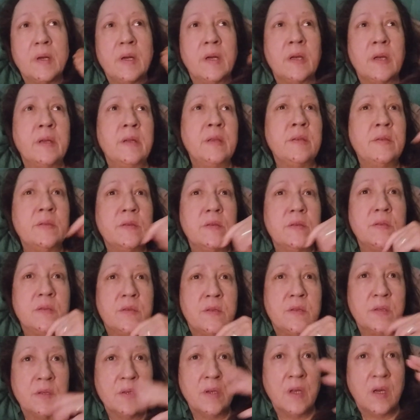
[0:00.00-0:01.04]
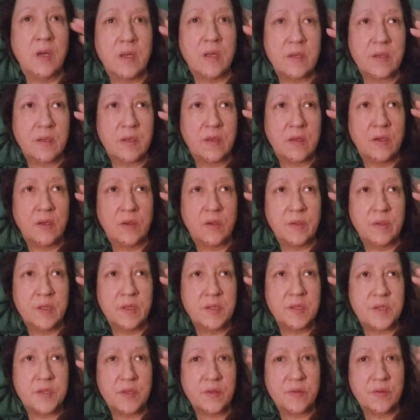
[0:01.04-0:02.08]
I do not go
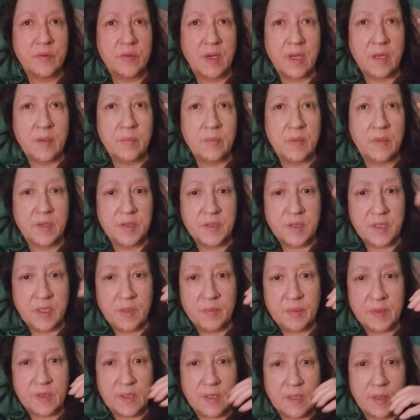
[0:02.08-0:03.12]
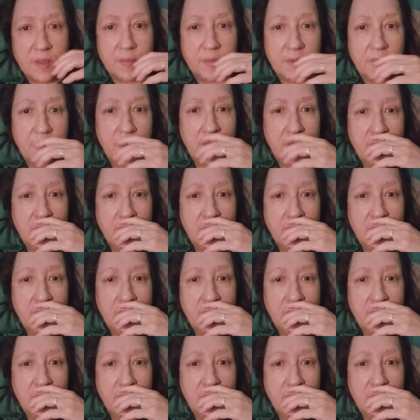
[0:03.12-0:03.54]
into REM or deep sleep.